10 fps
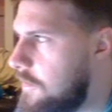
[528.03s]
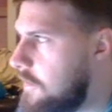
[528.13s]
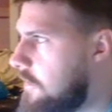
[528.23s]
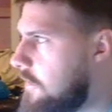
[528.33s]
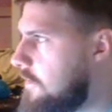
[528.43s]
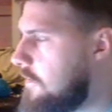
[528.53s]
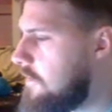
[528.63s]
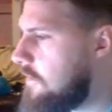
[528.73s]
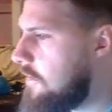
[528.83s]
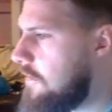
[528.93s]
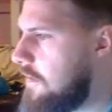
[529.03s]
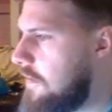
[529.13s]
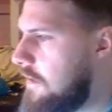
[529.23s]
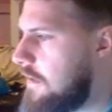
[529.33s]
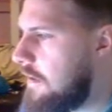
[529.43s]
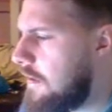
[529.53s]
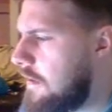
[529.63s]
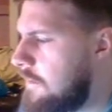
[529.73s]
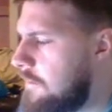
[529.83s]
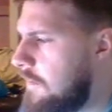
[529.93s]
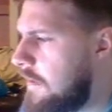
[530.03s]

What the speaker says: the jerseys. So I